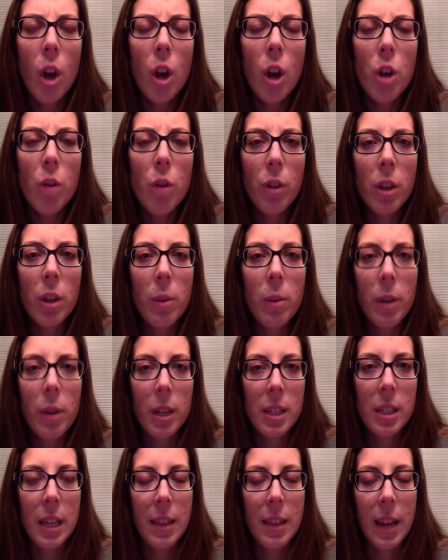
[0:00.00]
you really want
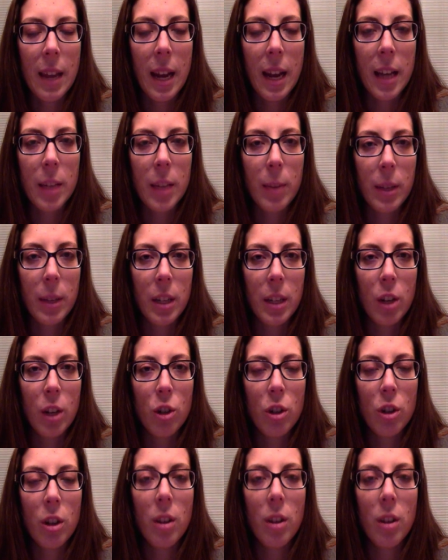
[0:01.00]
to set that expectation